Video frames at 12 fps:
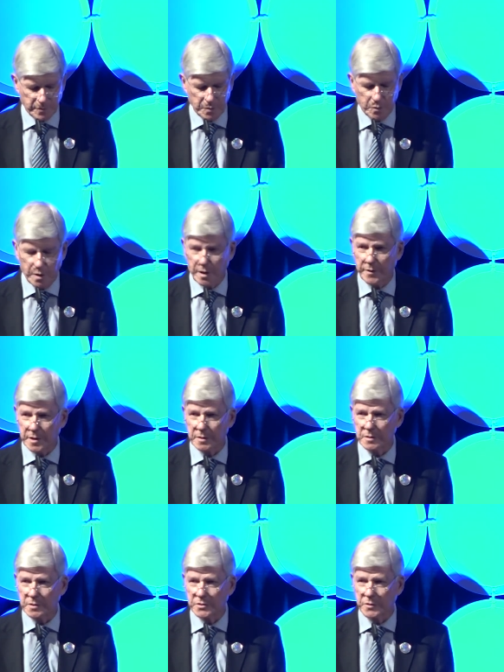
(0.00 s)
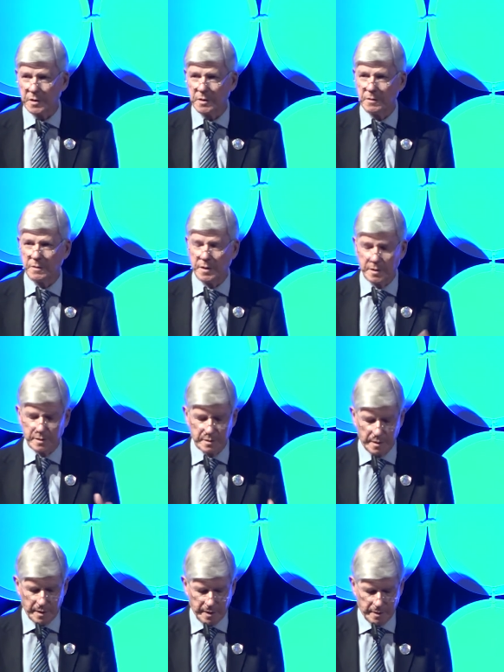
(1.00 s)
your Hurricane Katrina and
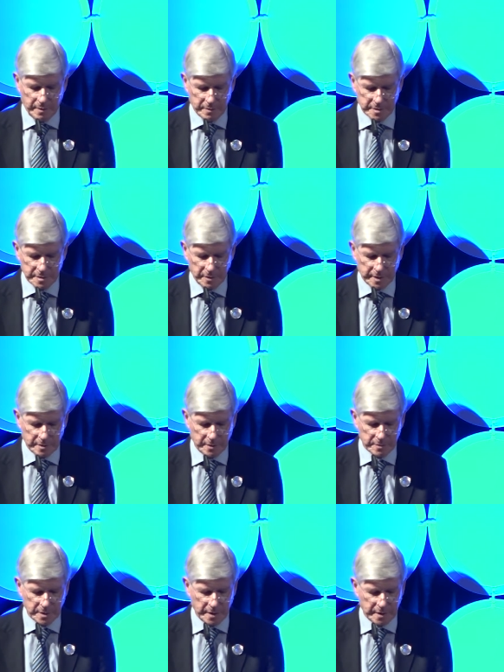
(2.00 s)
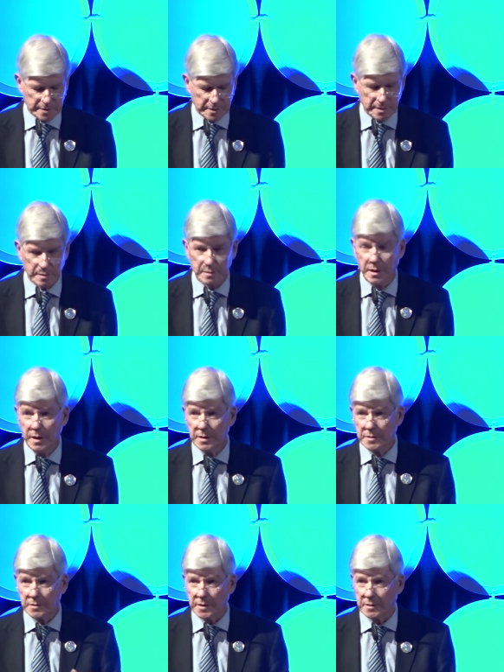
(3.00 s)
our Cyclone Yasi and
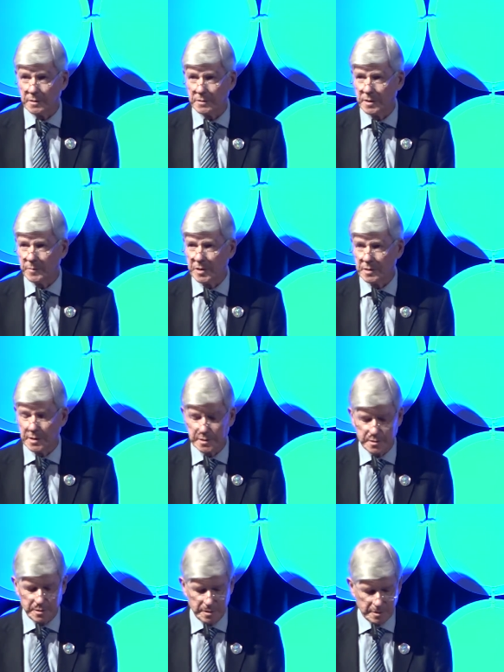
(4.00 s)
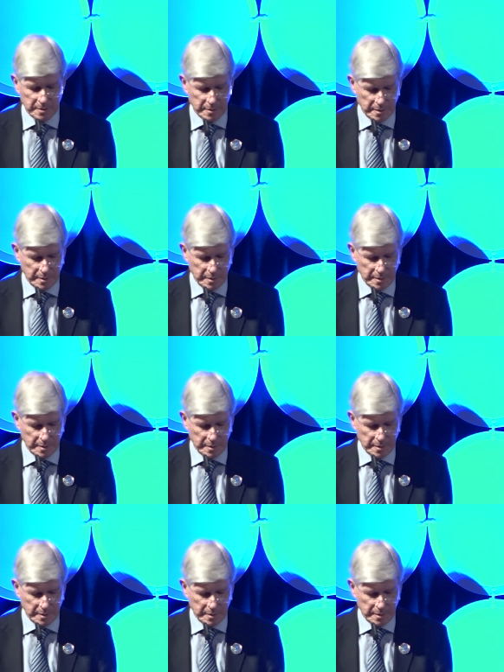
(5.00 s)
Cyclone Debbie last year